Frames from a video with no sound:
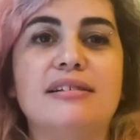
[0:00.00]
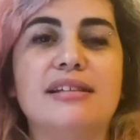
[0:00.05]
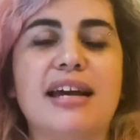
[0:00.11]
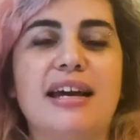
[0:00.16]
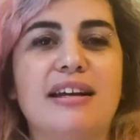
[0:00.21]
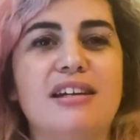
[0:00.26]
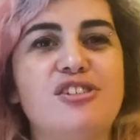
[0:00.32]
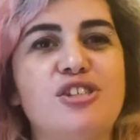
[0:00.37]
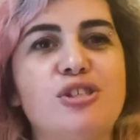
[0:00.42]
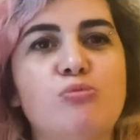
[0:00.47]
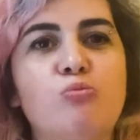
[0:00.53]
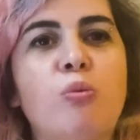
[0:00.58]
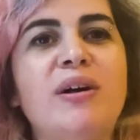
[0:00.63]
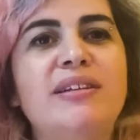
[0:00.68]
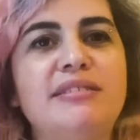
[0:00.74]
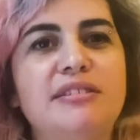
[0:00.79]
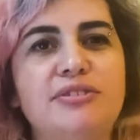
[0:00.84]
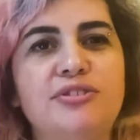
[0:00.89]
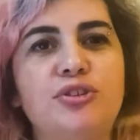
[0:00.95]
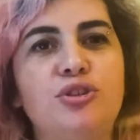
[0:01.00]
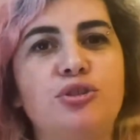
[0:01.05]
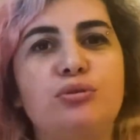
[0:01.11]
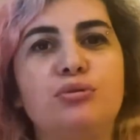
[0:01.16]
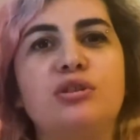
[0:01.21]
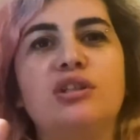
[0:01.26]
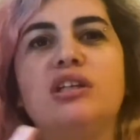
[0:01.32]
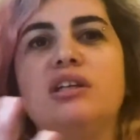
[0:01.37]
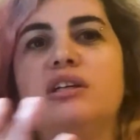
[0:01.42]
And I just want us
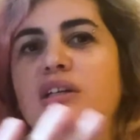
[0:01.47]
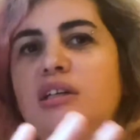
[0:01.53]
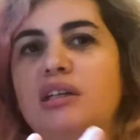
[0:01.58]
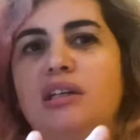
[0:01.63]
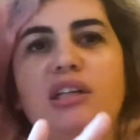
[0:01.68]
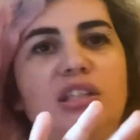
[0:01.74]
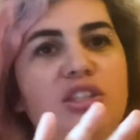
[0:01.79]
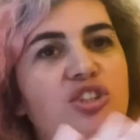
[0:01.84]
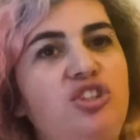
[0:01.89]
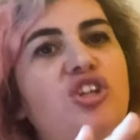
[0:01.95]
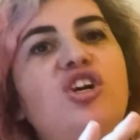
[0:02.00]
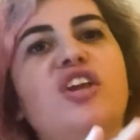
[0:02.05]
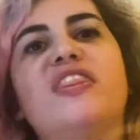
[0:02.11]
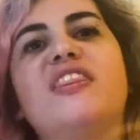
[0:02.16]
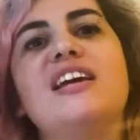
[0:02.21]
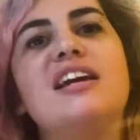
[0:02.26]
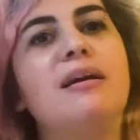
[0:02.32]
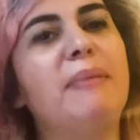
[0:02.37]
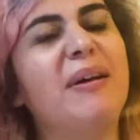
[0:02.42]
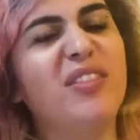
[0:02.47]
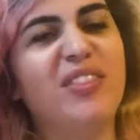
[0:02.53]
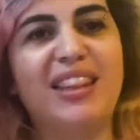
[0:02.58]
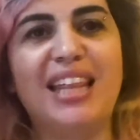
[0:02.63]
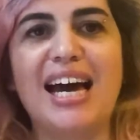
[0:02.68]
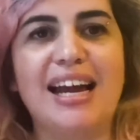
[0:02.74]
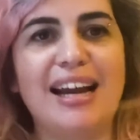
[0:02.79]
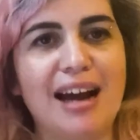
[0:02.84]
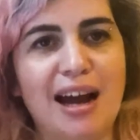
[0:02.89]
to to not think about that.